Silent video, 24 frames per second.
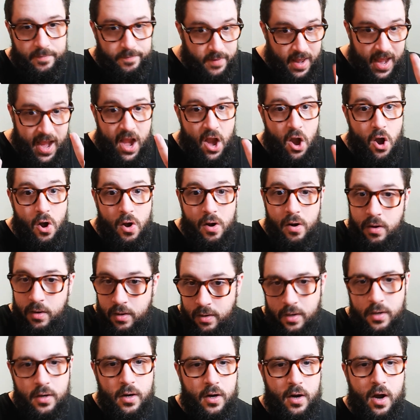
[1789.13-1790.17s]
air
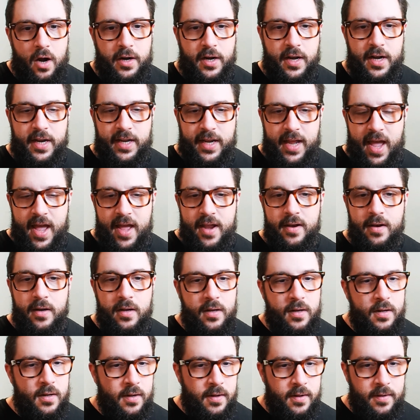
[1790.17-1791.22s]
are going to get.
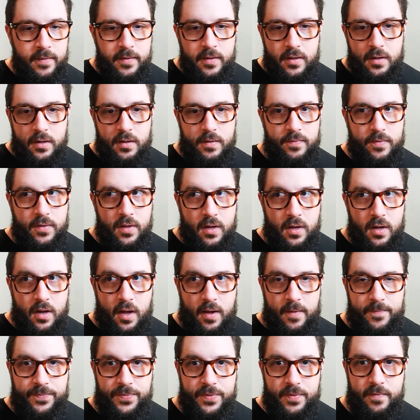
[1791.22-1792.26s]

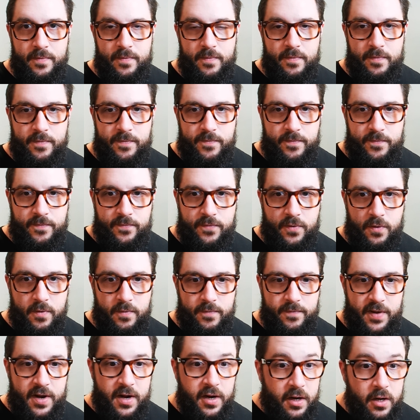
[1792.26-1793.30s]
For
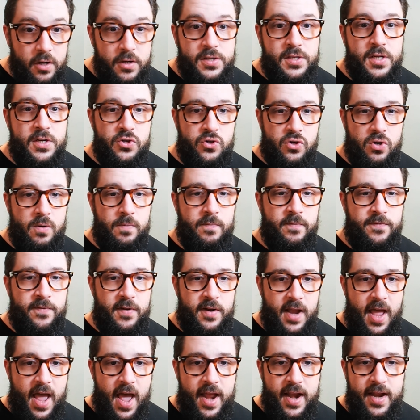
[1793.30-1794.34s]
Vinegar Syndrome
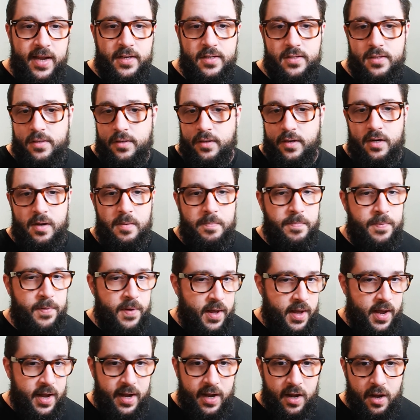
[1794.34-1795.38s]
fanatics, they're going to
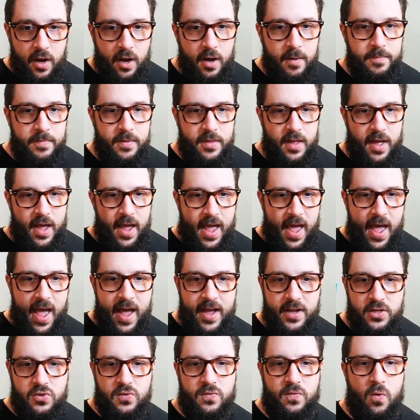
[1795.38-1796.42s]
pay up the
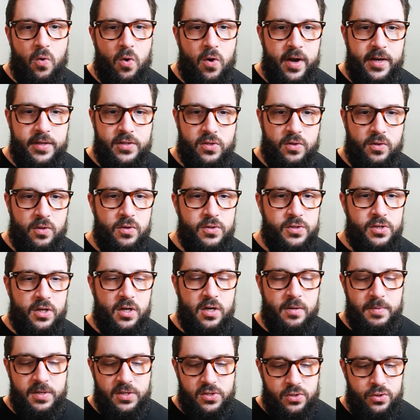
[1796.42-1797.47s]
ass for it. So those are going
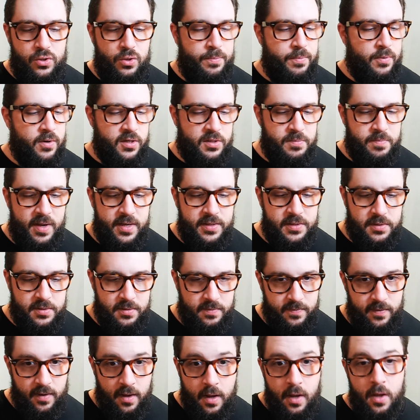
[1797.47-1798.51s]
to be super
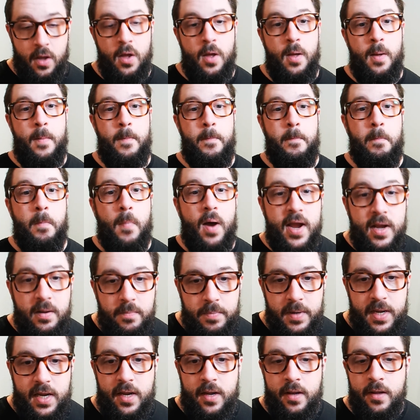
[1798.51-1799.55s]
expensive. Might
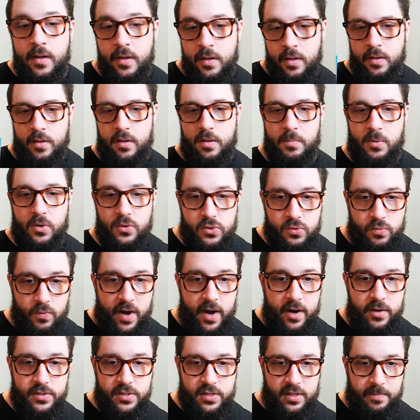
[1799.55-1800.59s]
be the most
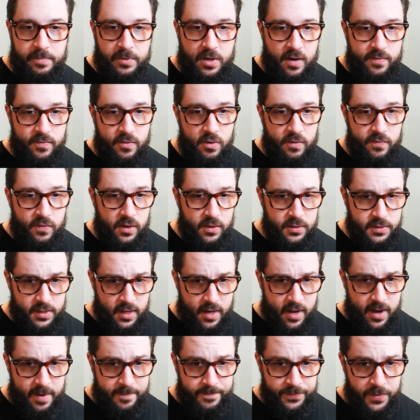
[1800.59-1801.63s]
rare slipcover of all
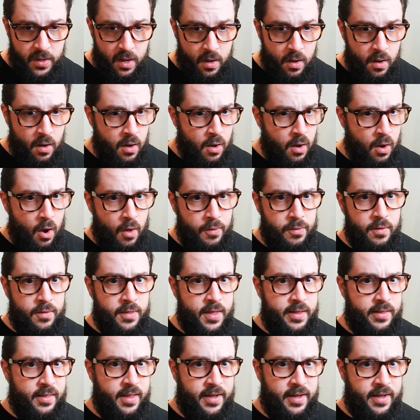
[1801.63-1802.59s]
time, other than